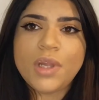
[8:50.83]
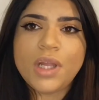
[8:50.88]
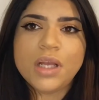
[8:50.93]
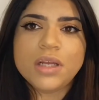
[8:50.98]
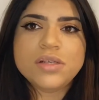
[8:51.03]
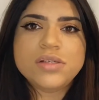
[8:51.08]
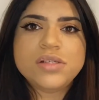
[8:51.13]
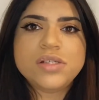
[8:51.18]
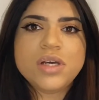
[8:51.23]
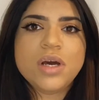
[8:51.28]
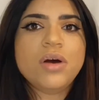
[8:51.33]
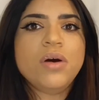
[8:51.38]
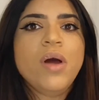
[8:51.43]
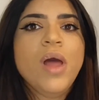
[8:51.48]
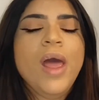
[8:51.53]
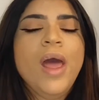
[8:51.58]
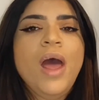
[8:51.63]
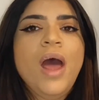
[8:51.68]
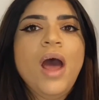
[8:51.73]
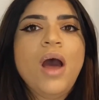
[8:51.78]
So
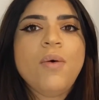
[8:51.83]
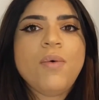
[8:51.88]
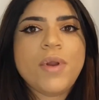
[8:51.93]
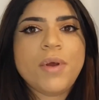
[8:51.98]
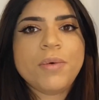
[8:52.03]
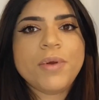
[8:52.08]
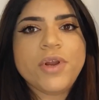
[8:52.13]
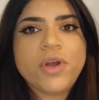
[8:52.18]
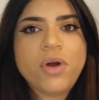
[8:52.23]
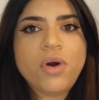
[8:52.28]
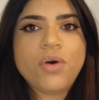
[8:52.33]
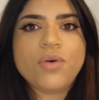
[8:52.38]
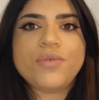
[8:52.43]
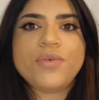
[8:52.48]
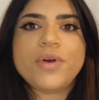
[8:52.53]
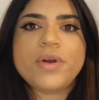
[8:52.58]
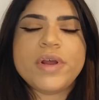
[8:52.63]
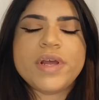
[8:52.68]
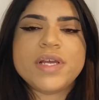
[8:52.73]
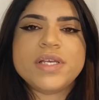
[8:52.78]
what I want to go
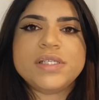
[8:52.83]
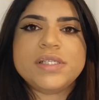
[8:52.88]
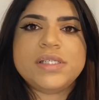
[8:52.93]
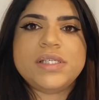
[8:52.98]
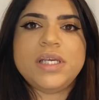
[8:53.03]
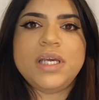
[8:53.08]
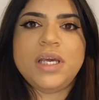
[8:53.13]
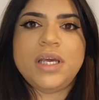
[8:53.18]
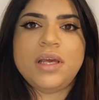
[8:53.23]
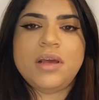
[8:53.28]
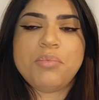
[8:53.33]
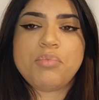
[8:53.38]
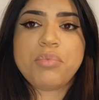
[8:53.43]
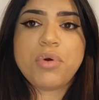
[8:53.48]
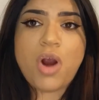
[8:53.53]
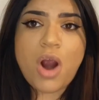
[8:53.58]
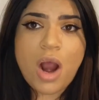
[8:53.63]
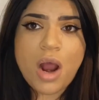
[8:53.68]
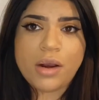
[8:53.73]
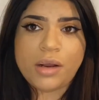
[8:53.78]
over is the
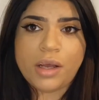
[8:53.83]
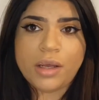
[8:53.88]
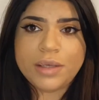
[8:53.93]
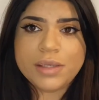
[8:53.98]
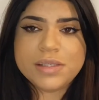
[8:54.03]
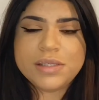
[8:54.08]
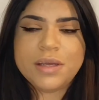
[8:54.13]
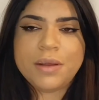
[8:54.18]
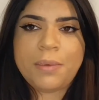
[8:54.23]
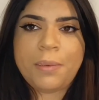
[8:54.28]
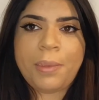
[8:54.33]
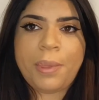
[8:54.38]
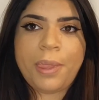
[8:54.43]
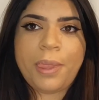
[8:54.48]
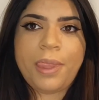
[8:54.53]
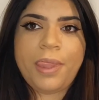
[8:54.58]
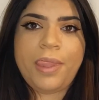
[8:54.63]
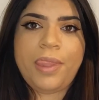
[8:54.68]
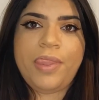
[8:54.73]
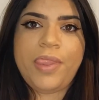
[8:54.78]
product
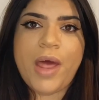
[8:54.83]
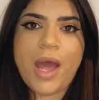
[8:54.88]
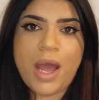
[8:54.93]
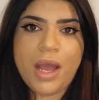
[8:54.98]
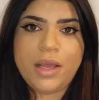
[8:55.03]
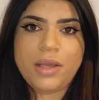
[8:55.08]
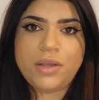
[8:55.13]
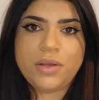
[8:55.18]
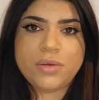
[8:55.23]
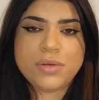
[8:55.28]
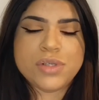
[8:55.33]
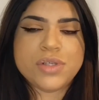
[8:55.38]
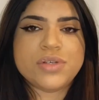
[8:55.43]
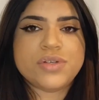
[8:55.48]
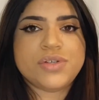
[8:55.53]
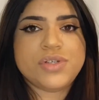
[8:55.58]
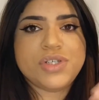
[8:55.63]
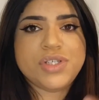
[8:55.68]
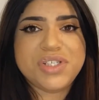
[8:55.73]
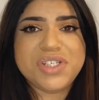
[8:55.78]
that I use. So
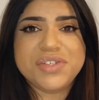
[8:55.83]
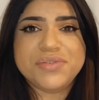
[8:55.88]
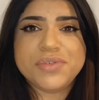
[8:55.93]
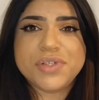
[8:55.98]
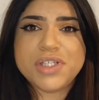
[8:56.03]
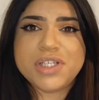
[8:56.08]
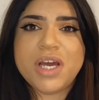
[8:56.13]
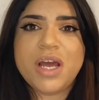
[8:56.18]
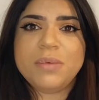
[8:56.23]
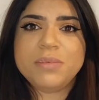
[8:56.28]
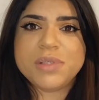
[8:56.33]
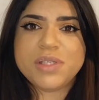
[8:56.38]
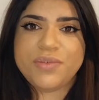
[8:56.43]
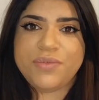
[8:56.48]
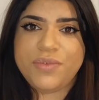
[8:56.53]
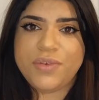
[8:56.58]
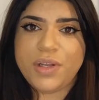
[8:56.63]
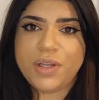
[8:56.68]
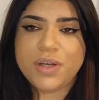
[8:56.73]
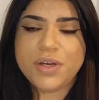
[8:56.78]
there's different types of
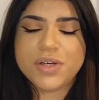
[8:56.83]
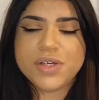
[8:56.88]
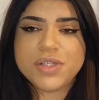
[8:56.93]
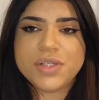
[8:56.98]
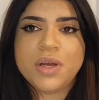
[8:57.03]
fillers.